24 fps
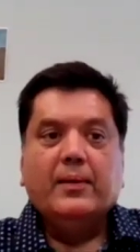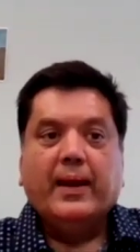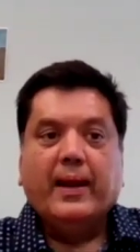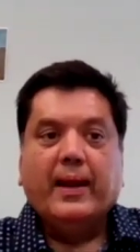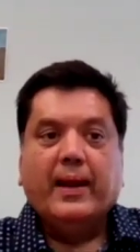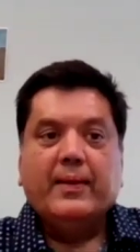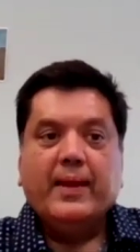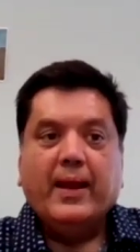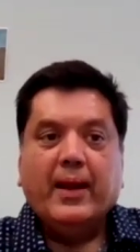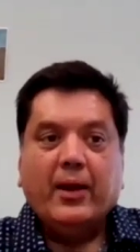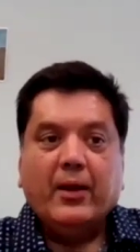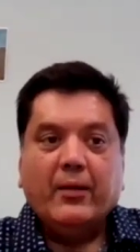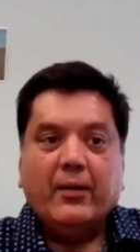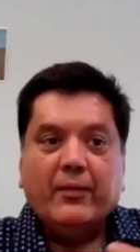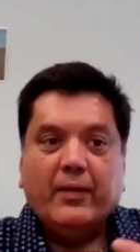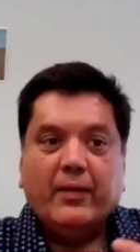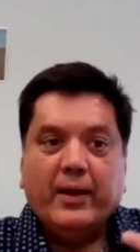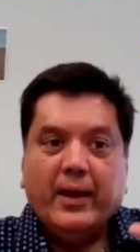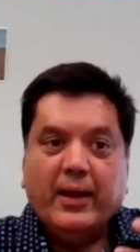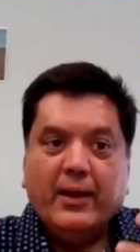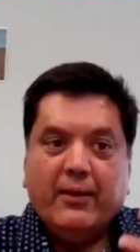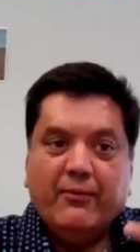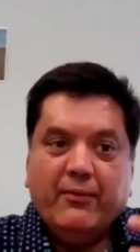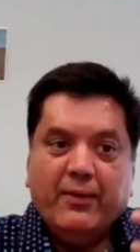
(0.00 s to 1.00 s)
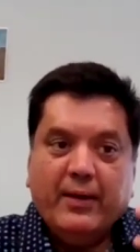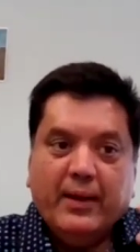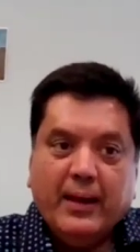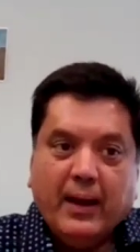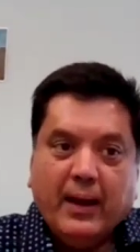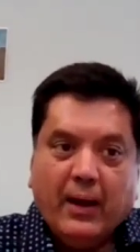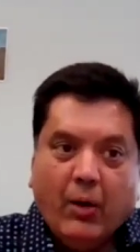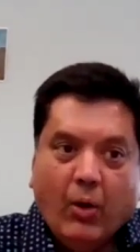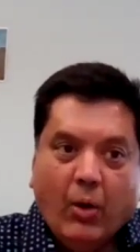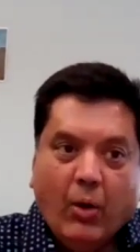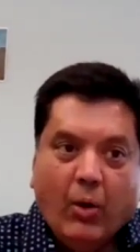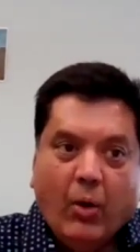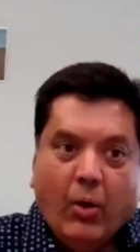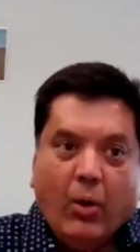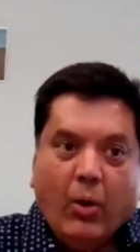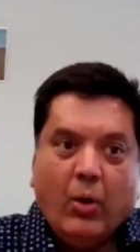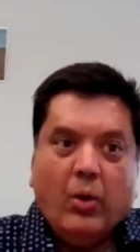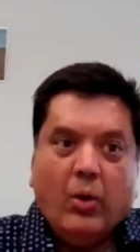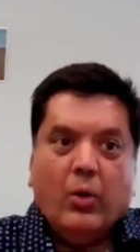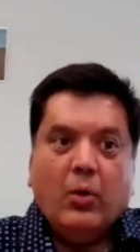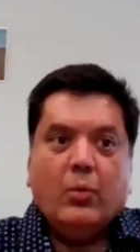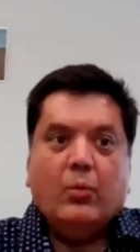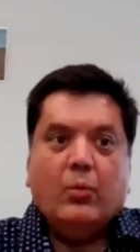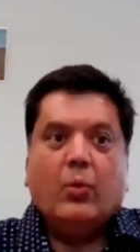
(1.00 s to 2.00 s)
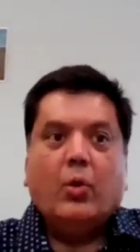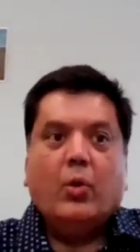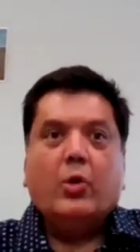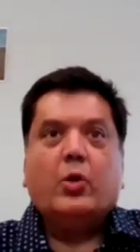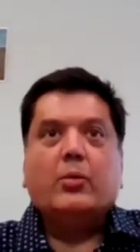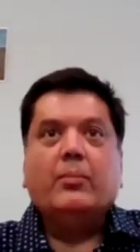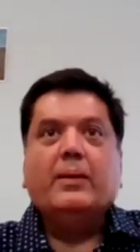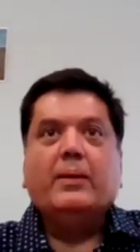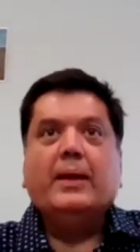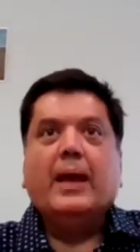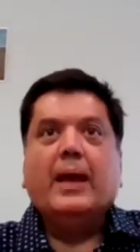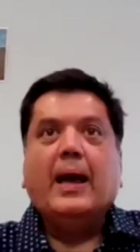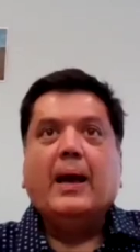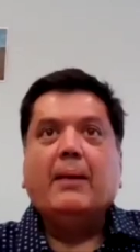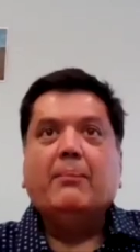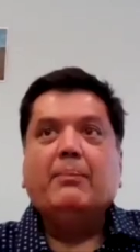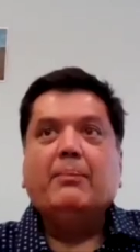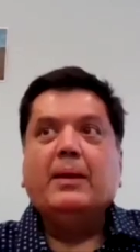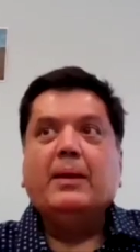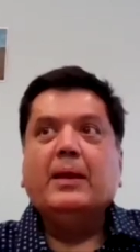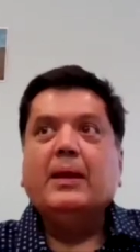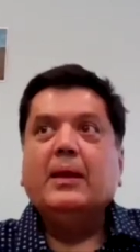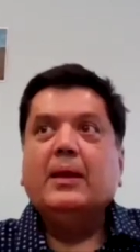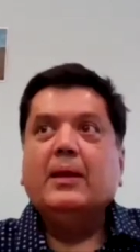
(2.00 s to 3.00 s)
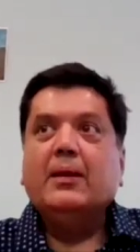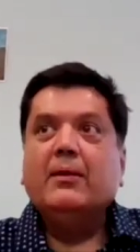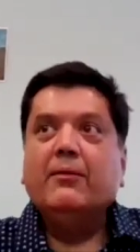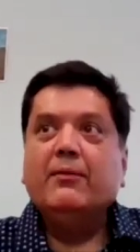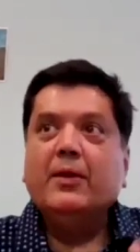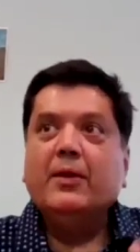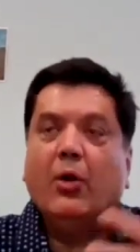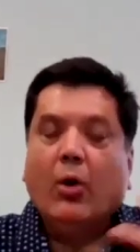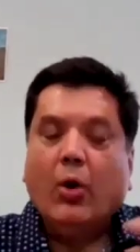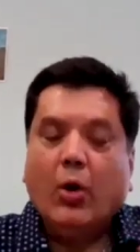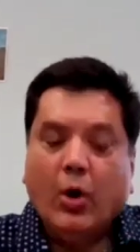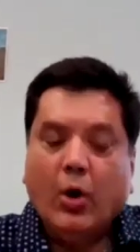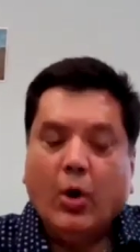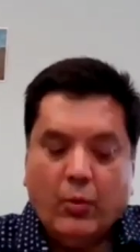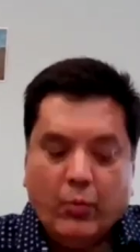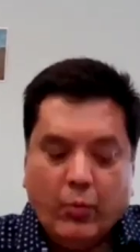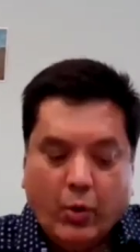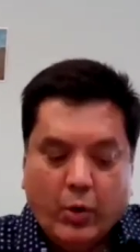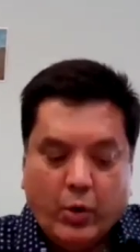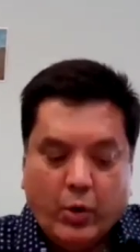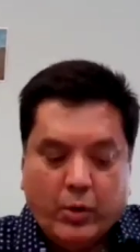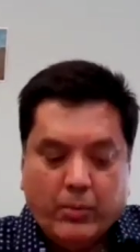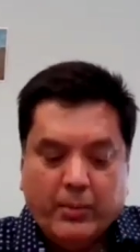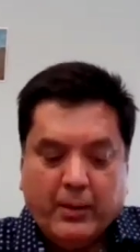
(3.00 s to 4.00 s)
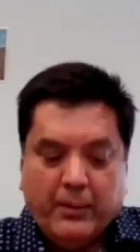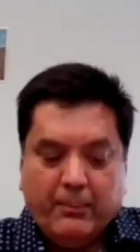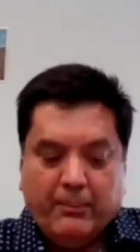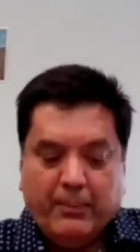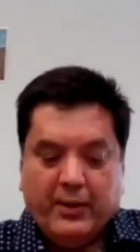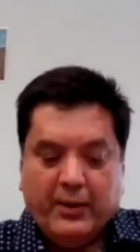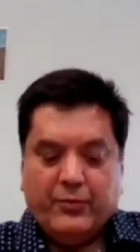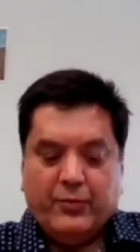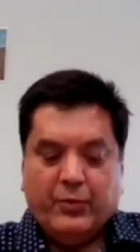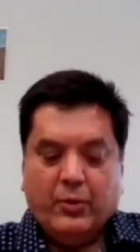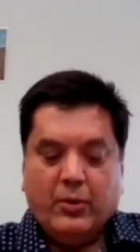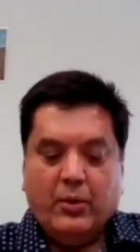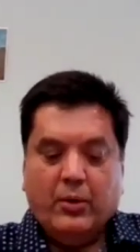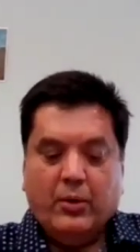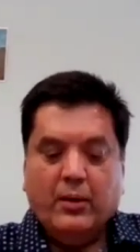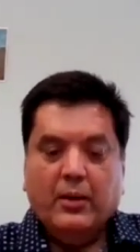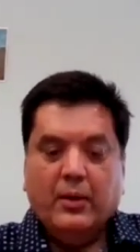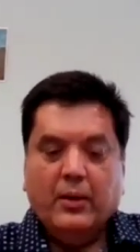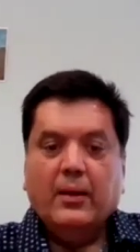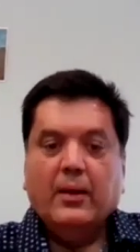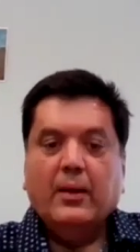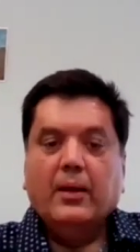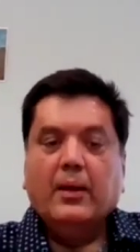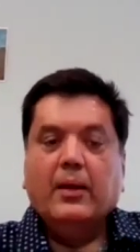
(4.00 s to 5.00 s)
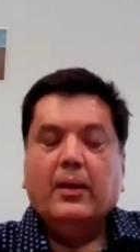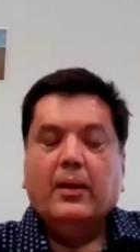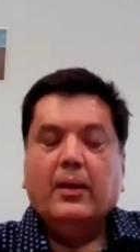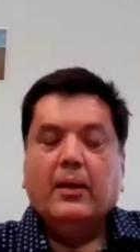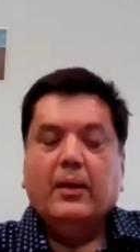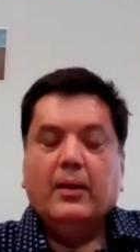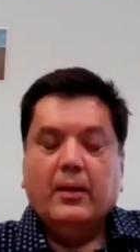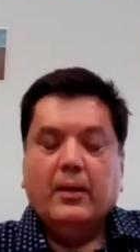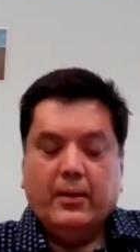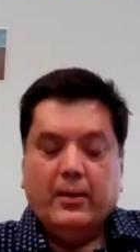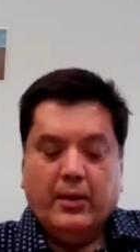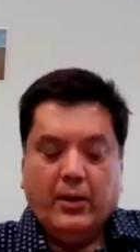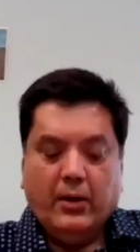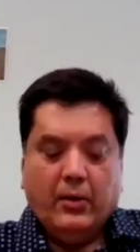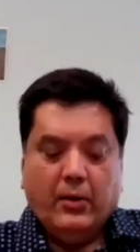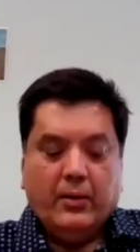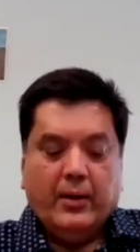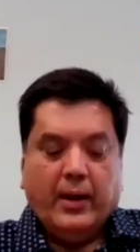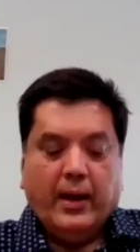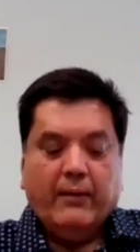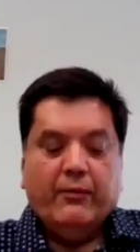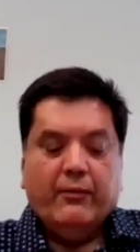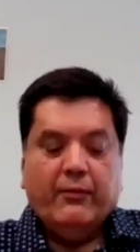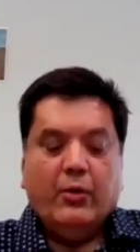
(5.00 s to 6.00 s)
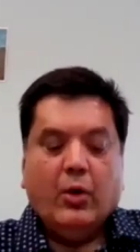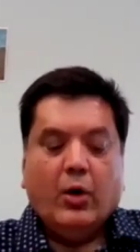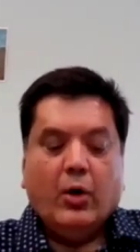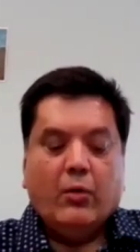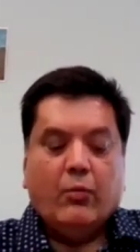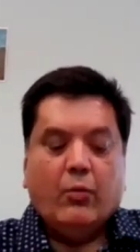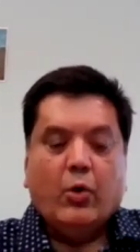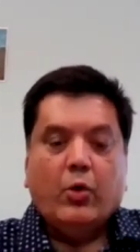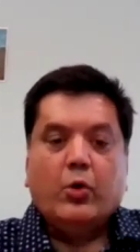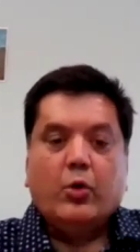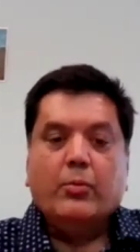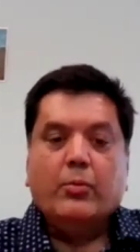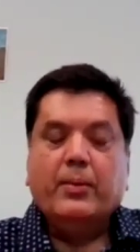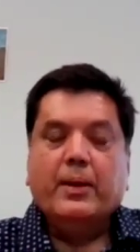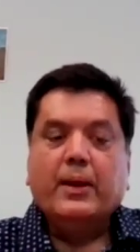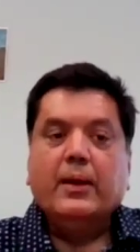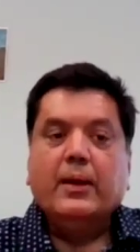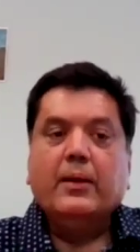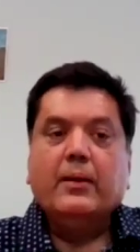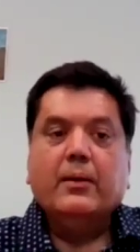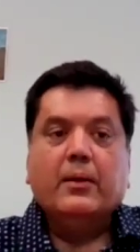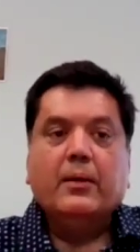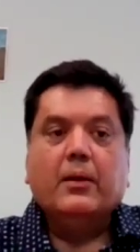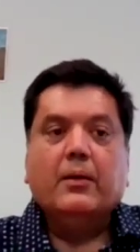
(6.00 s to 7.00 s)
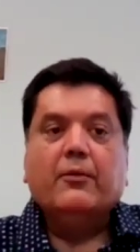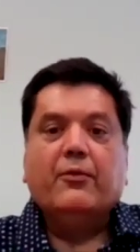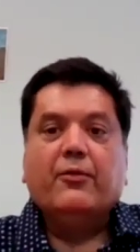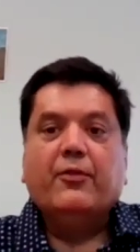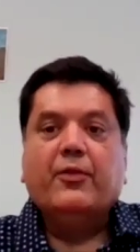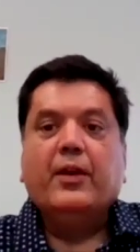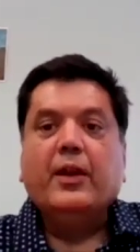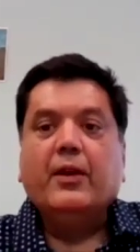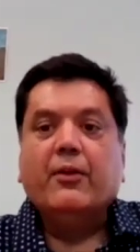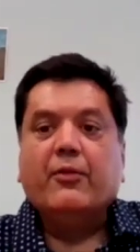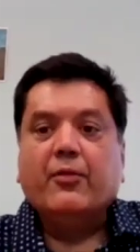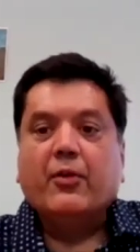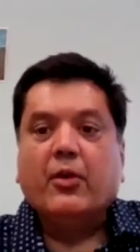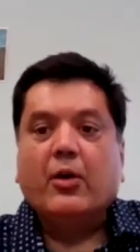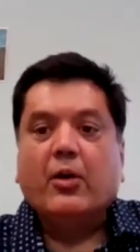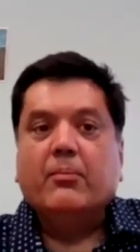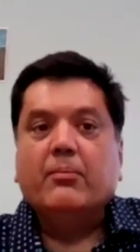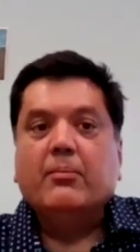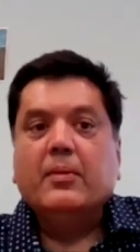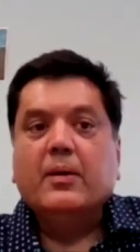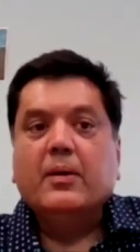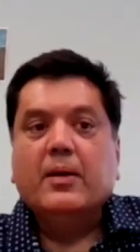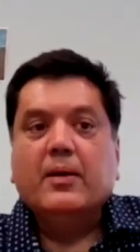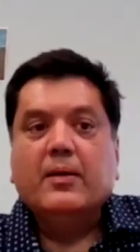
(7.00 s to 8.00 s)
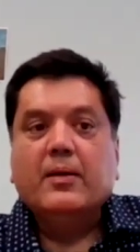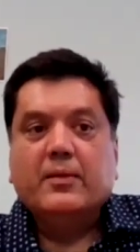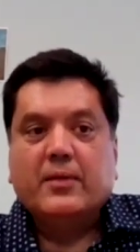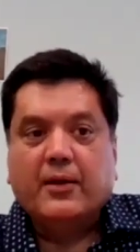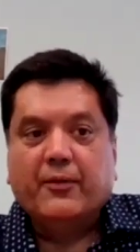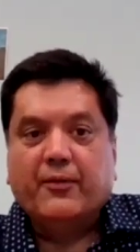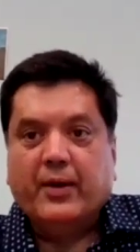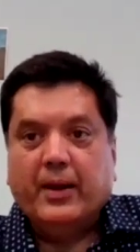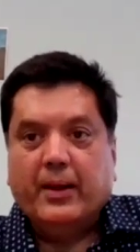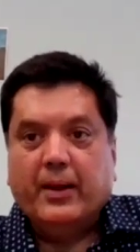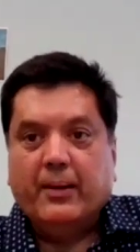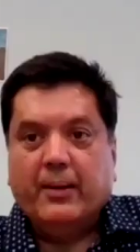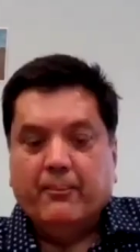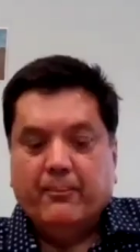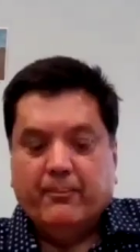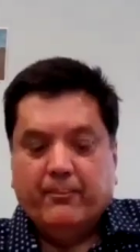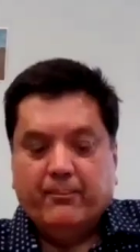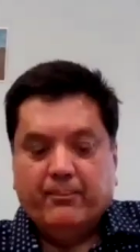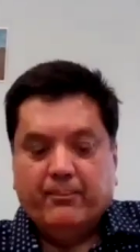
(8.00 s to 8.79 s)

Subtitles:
That at the end of the day, we all want to be happy, we all want to be peaceful, and we all want to be free from suffering.